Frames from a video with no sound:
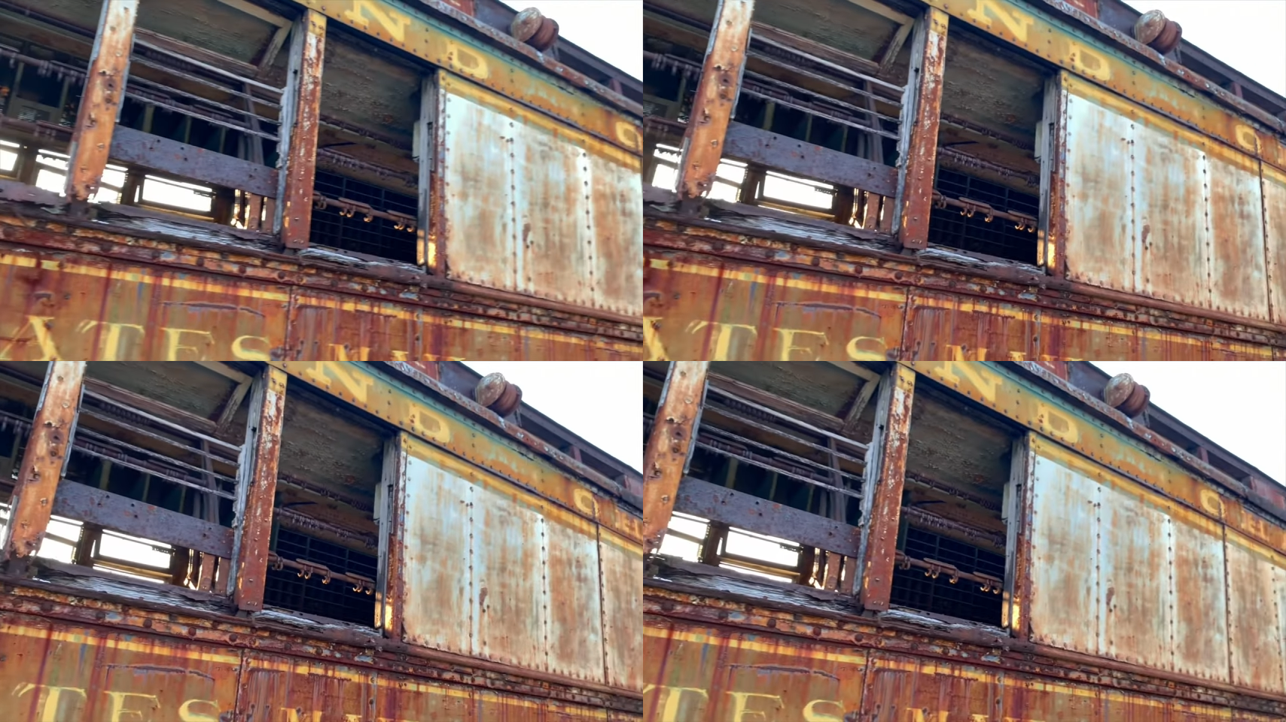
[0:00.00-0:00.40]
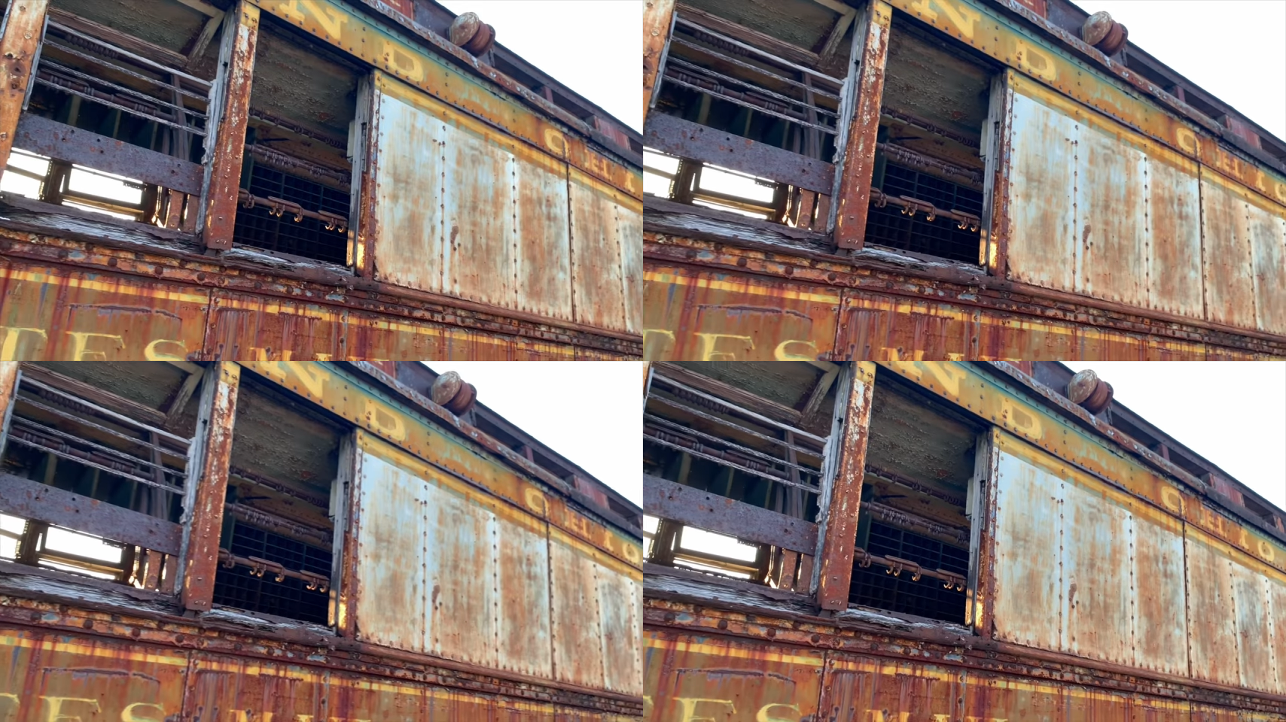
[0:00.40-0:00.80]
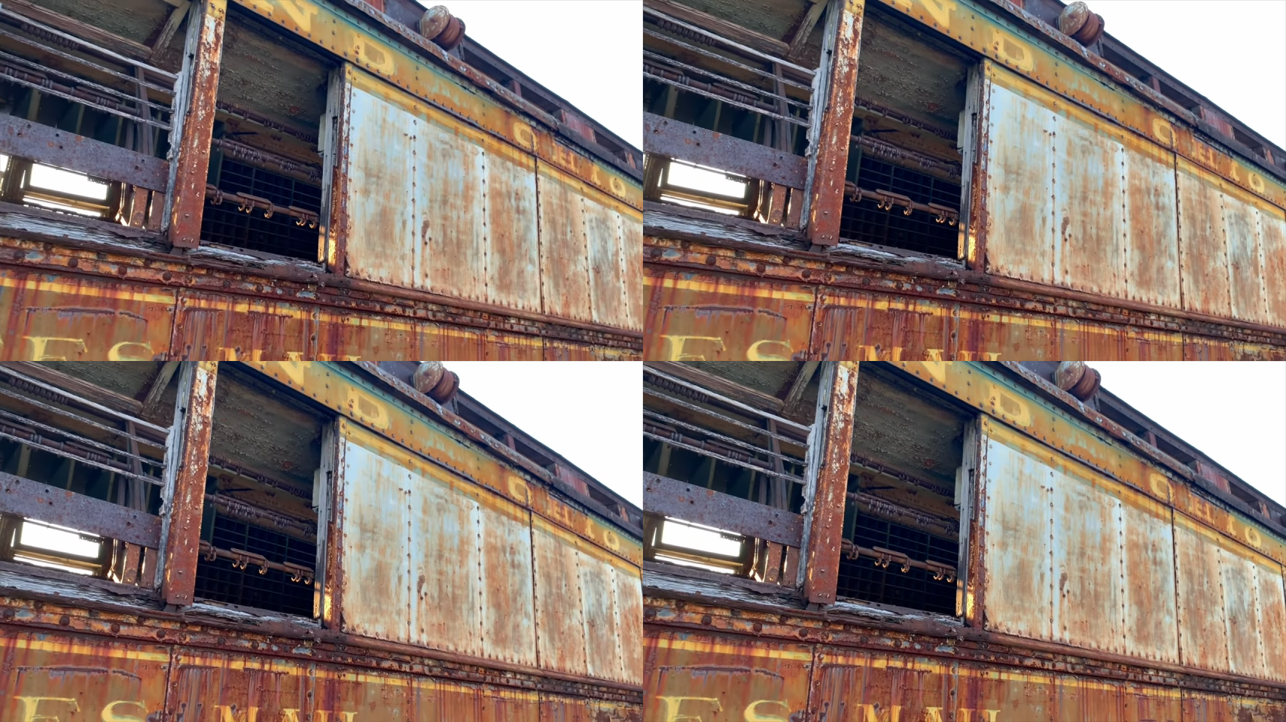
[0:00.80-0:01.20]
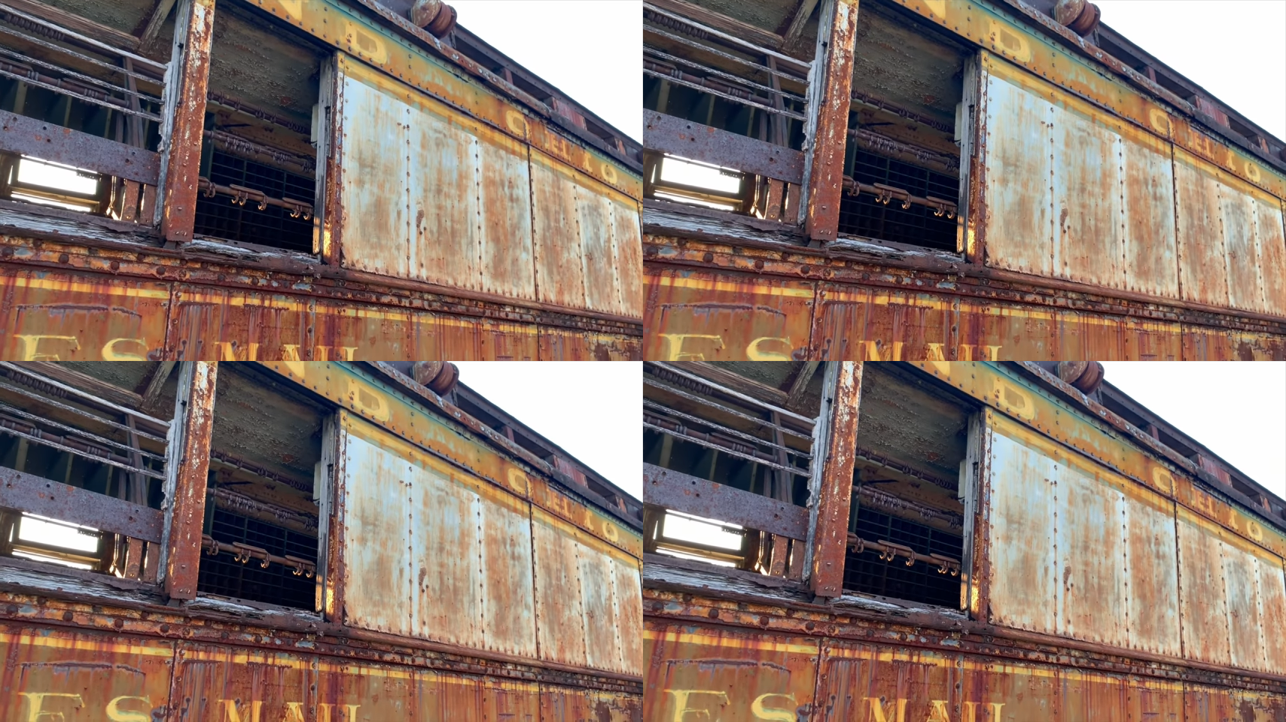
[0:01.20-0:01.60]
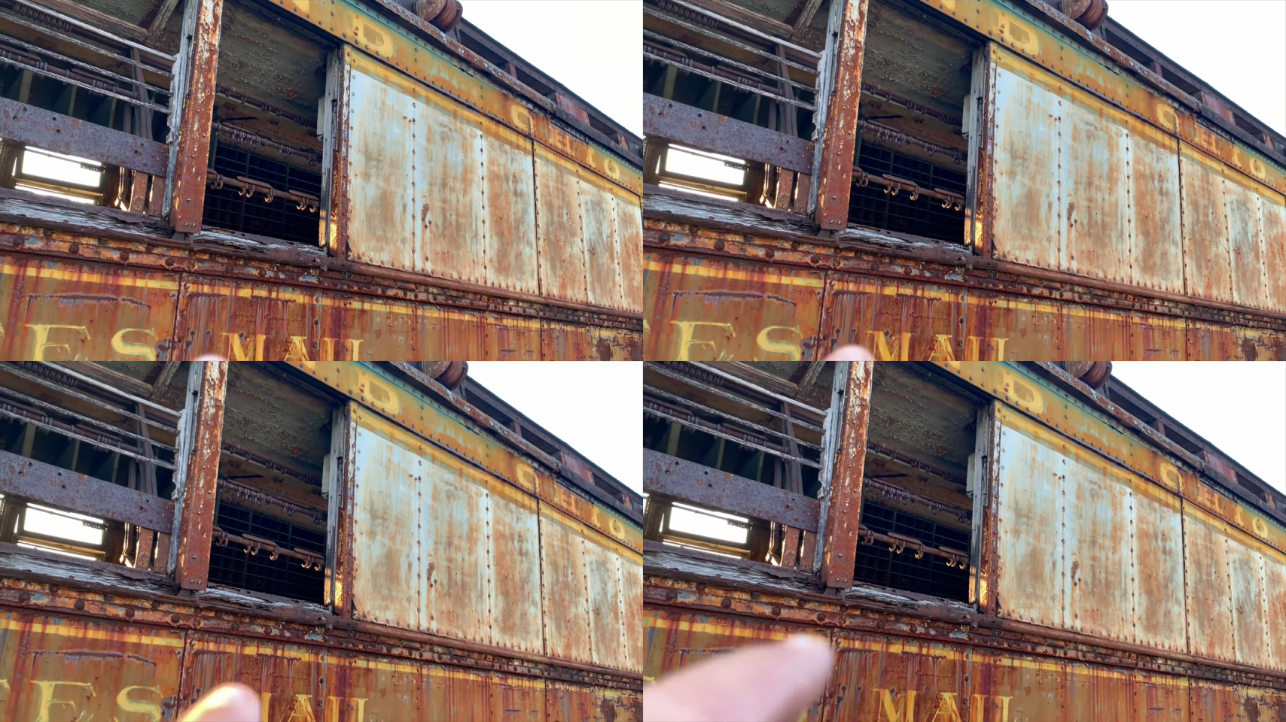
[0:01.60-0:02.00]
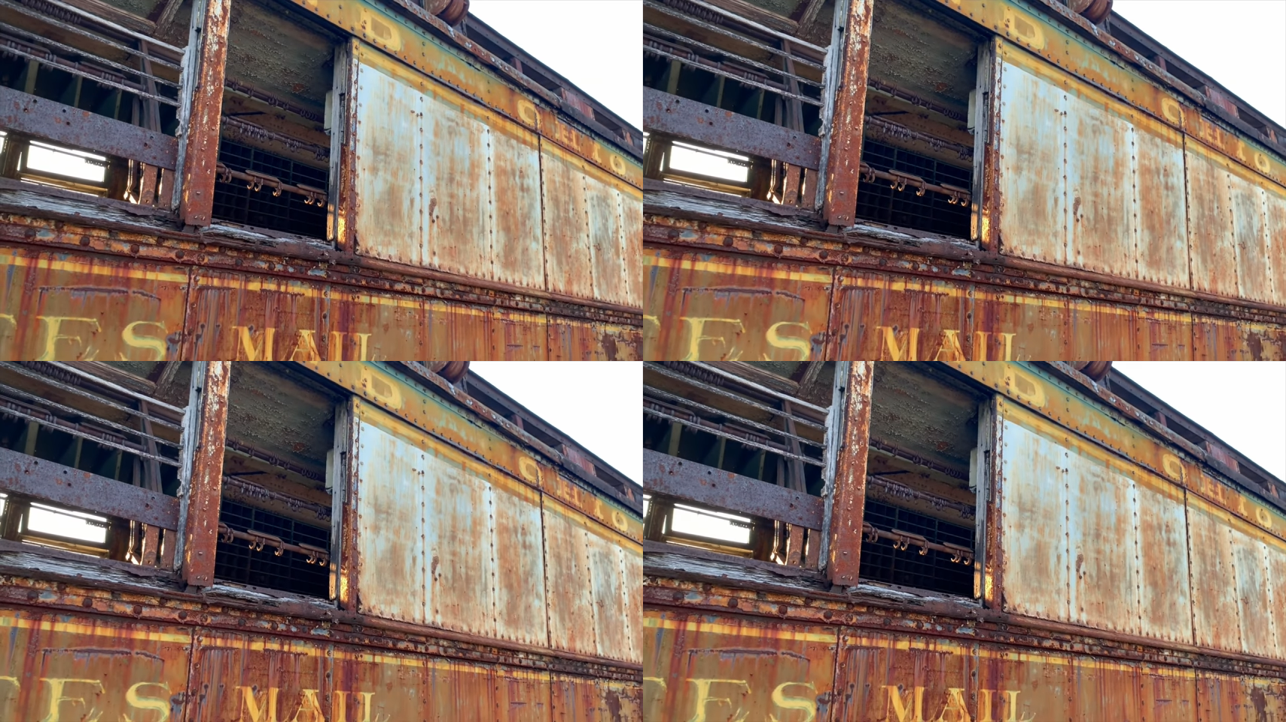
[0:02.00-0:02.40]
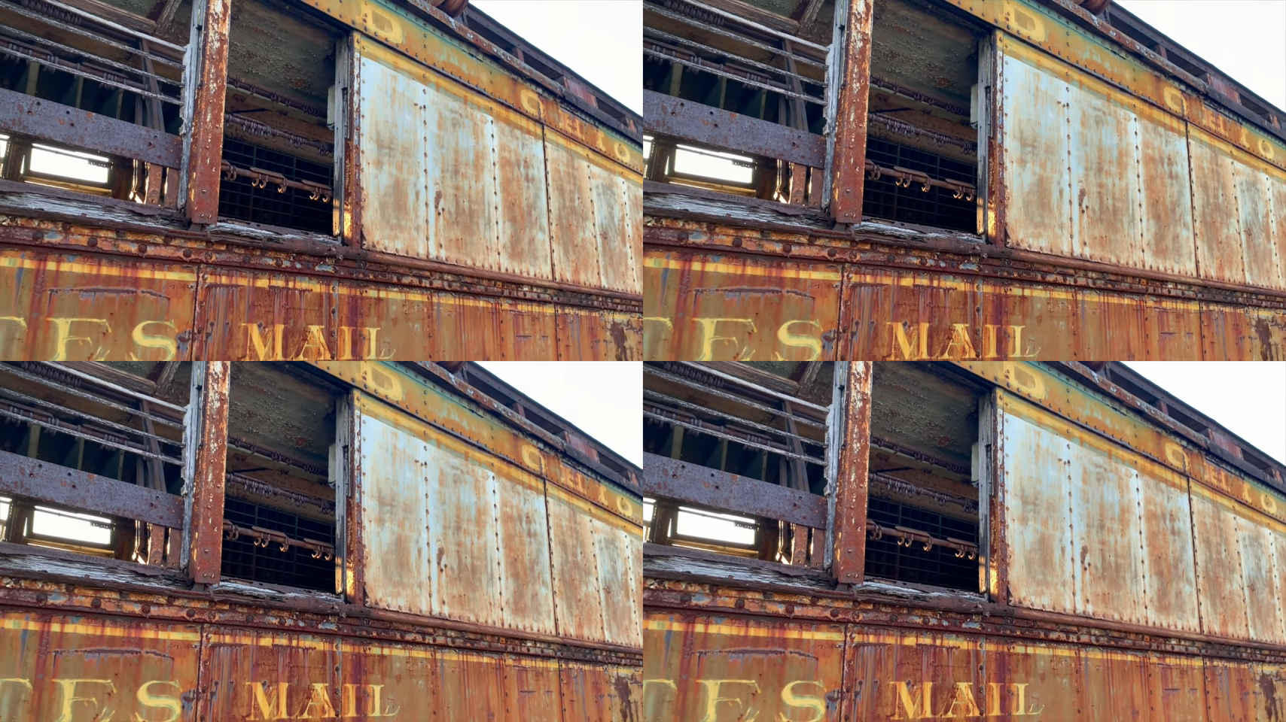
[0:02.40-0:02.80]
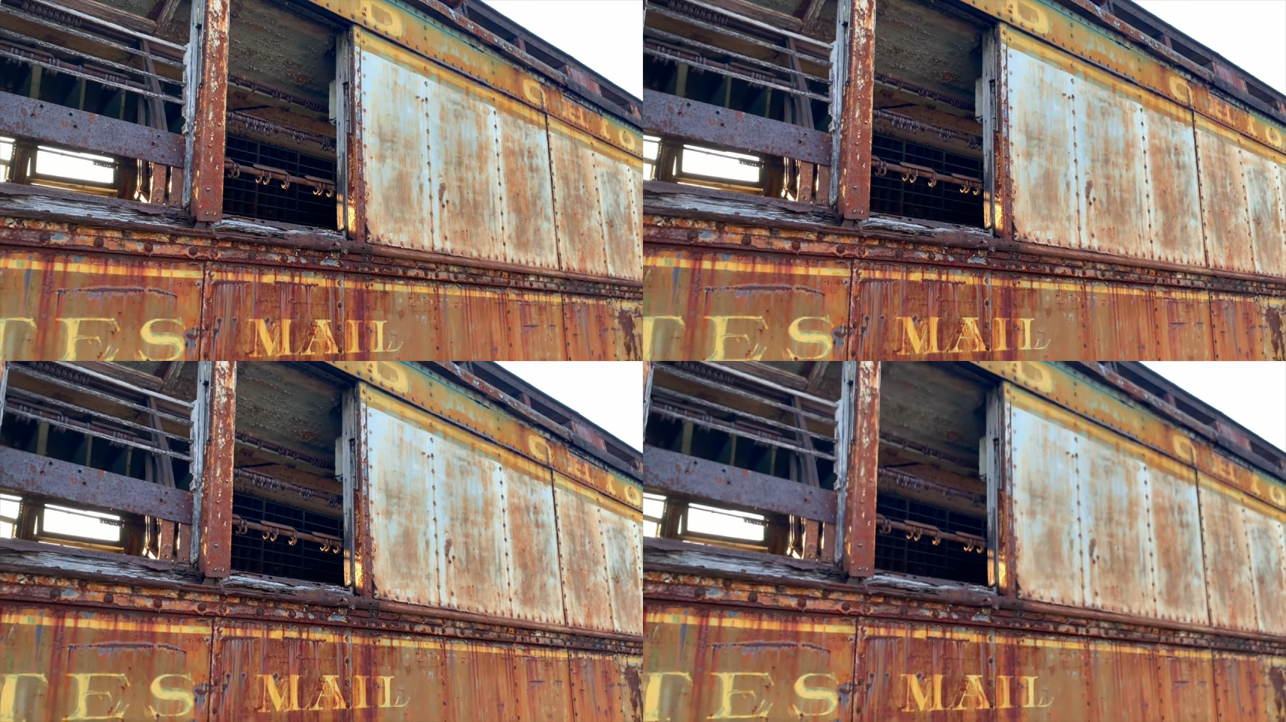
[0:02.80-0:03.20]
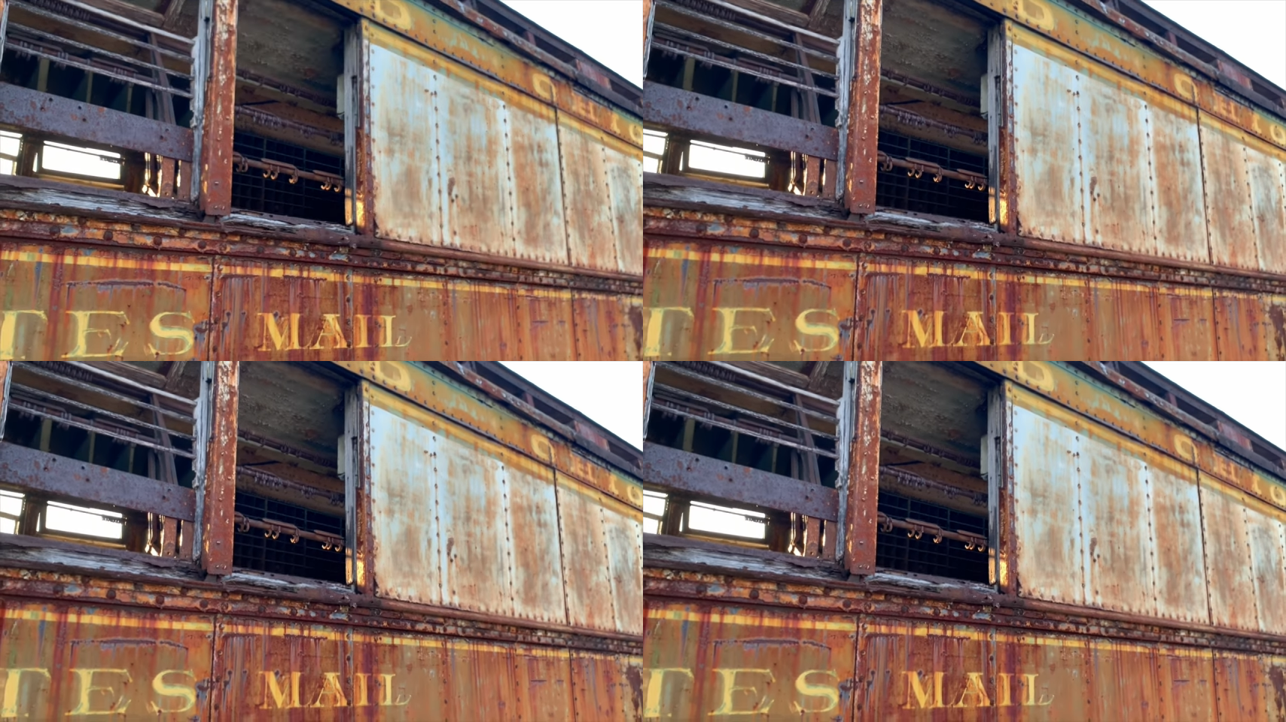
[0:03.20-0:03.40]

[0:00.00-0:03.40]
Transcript: [unreadable: no face in view]